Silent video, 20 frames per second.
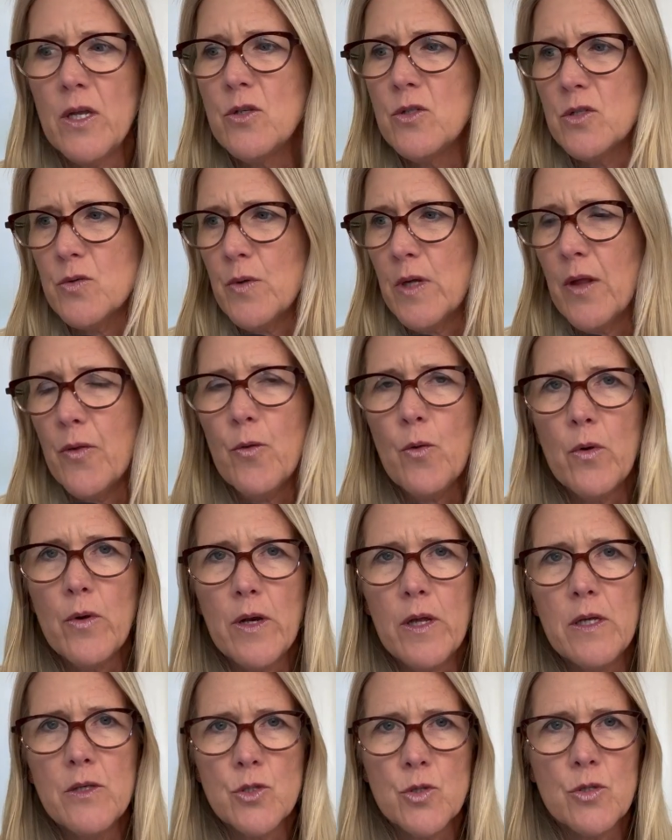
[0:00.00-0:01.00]
You just want to throw an
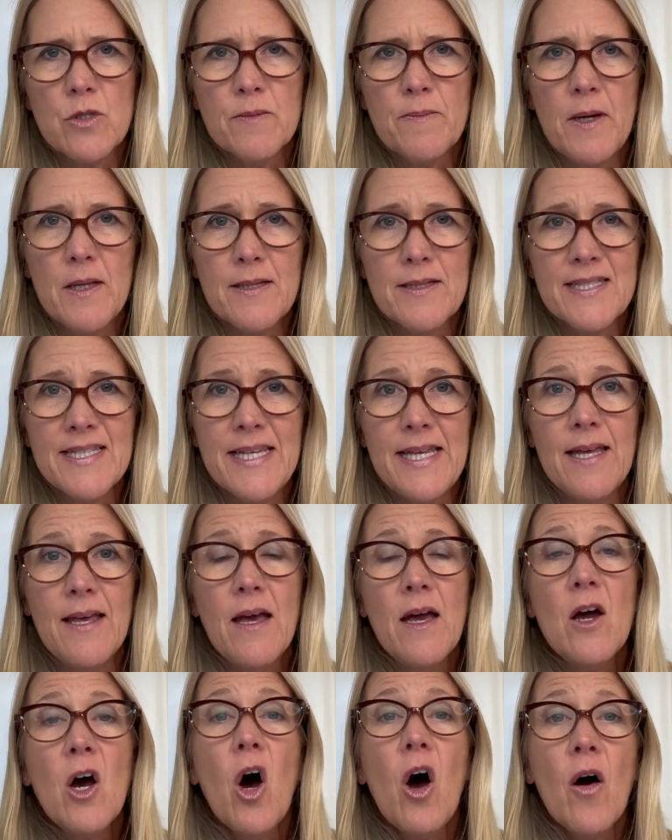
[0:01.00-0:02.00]
insurance policy
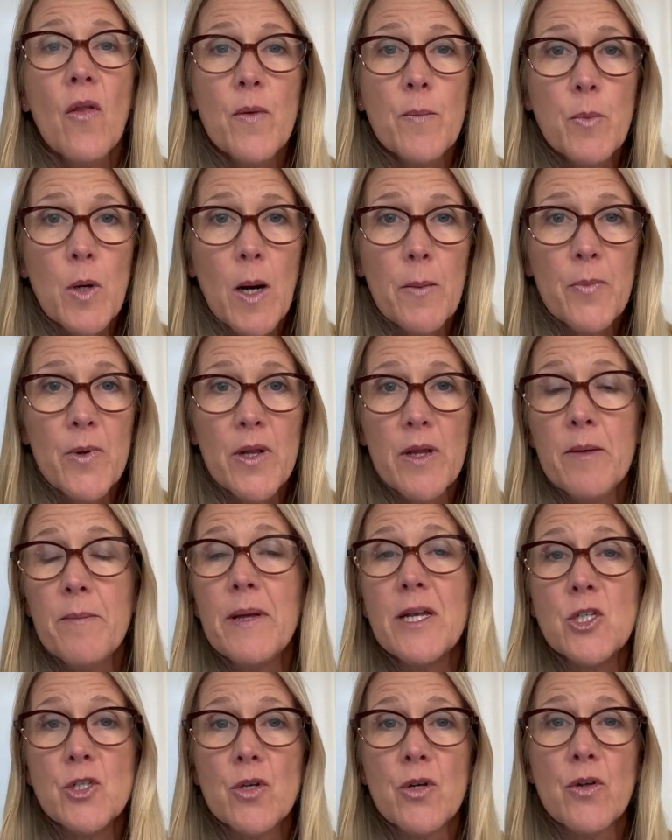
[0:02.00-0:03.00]
on the property and
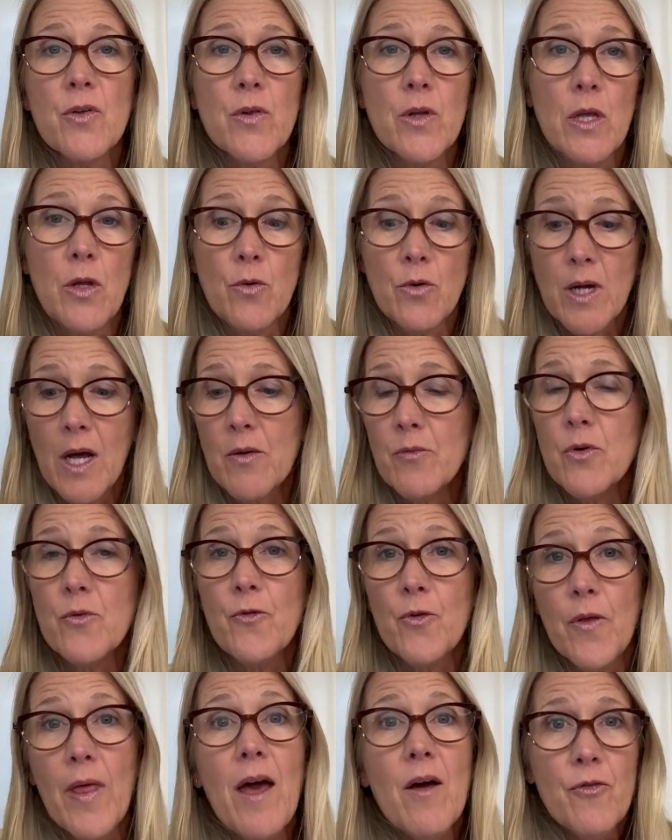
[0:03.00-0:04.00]
make sure you're covered
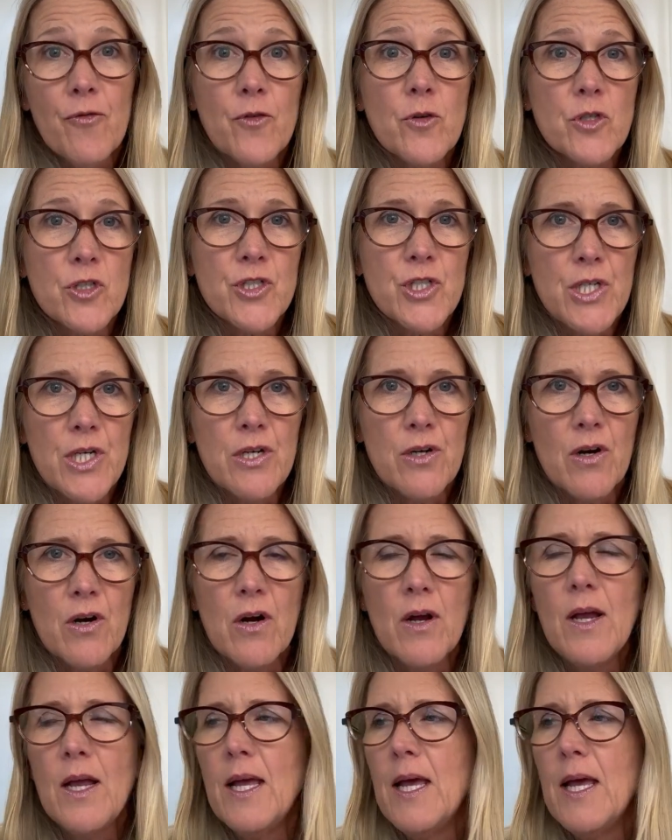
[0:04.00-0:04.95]
for that first year,